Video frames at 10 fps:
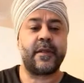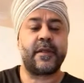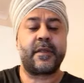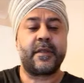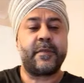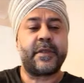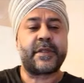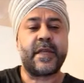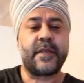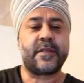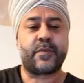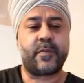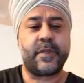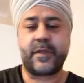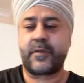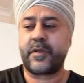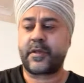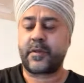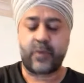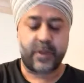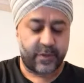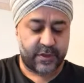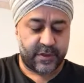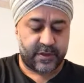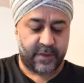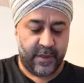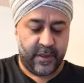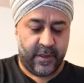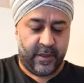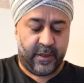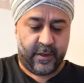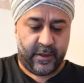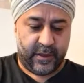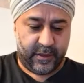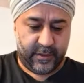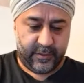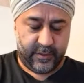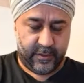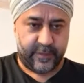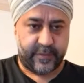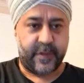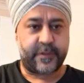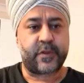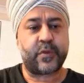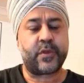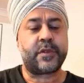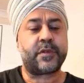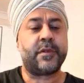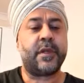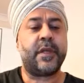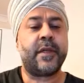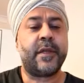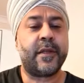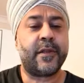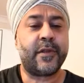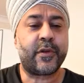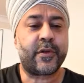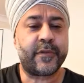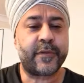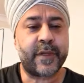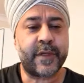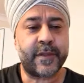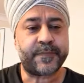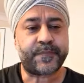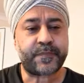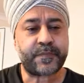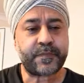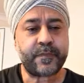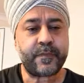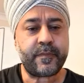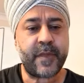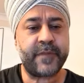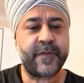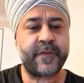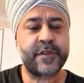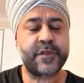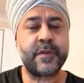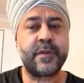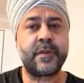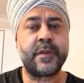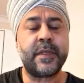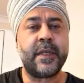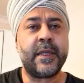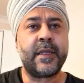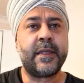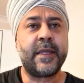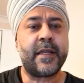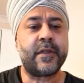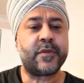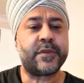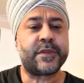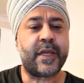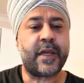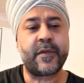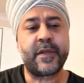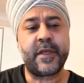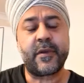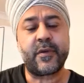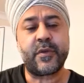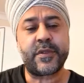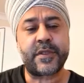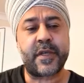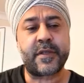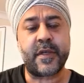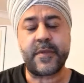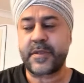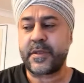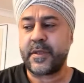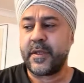think number 10 is probably the critical one, which is, after talking to a lot of professional landlords out there or startups,